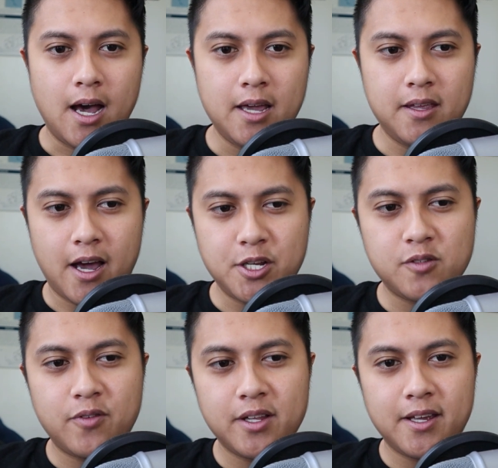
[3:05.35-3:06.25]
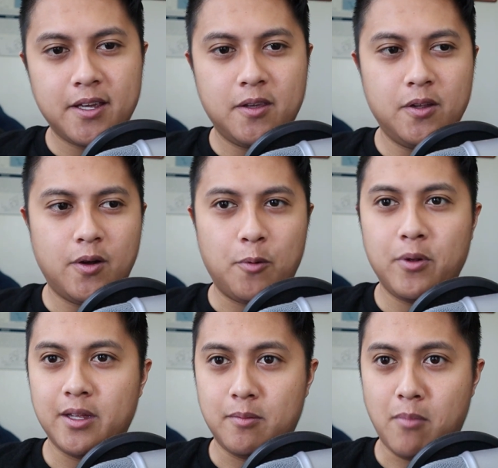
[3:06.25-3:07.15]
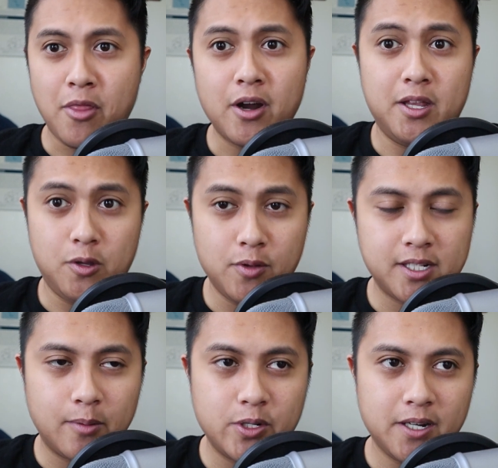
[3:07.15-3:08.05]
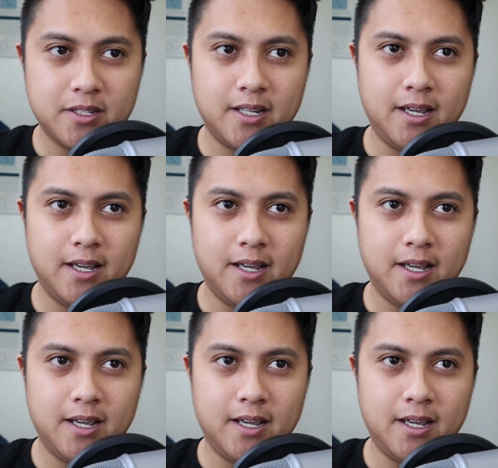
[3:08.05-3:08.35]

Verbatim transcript: I just felt like, you know, I thought I knew the subject,